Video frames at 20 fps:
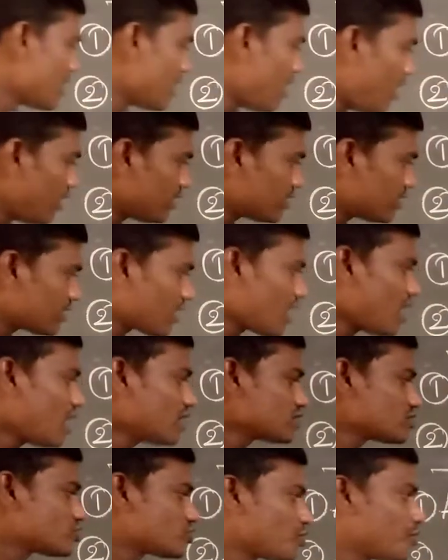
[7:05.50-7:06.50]

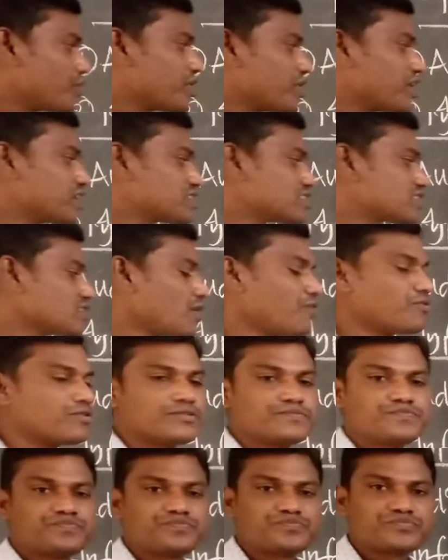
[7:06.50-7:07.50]
Ultrasonic
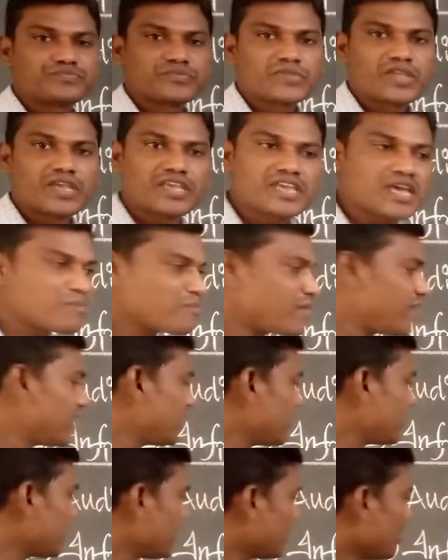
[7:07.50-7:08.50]
sound. Here
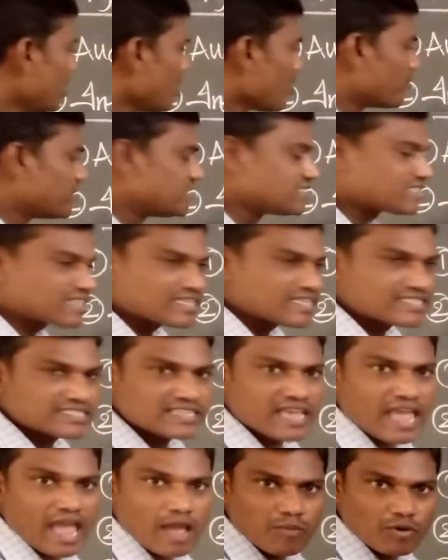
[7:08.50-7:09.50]
mainly we
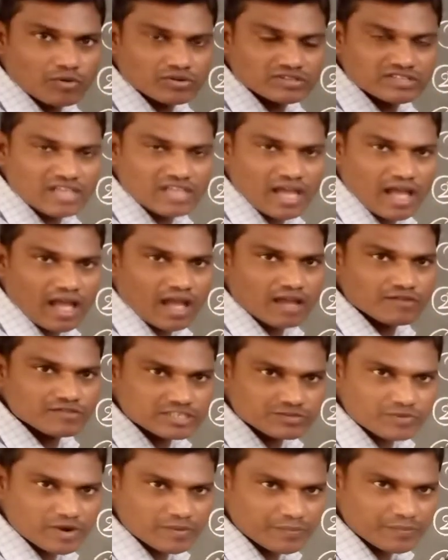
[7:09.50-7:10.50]
discussing about the
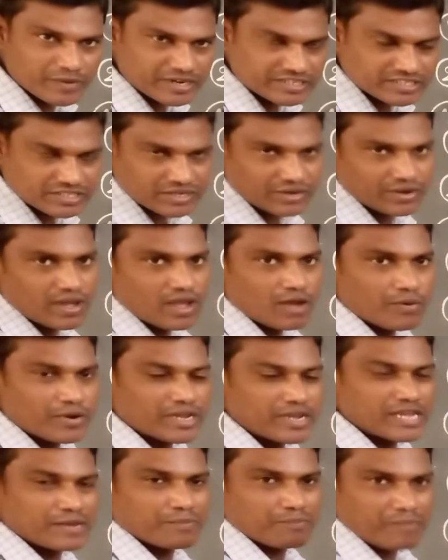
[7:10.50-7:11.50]
which one means
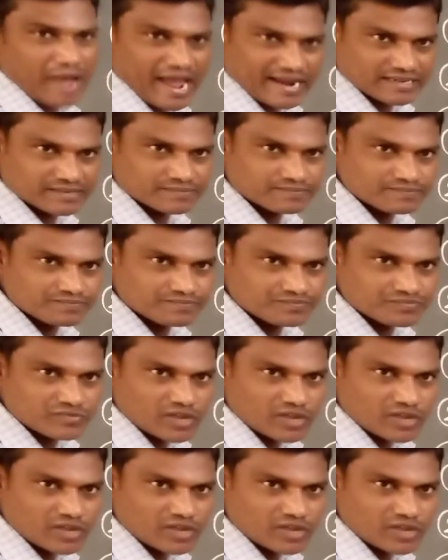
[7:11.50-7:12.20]
bat.